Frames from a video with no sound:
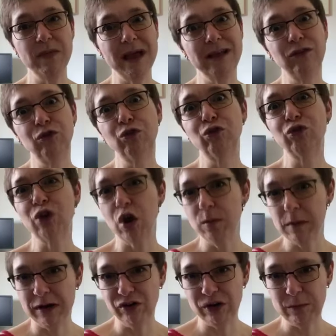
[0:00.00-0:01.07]
There's so
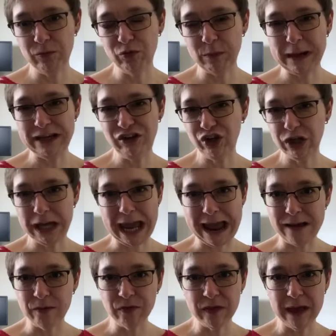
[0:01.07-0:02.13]
much information
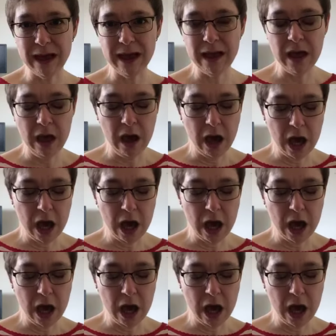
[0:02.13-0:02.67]
out there,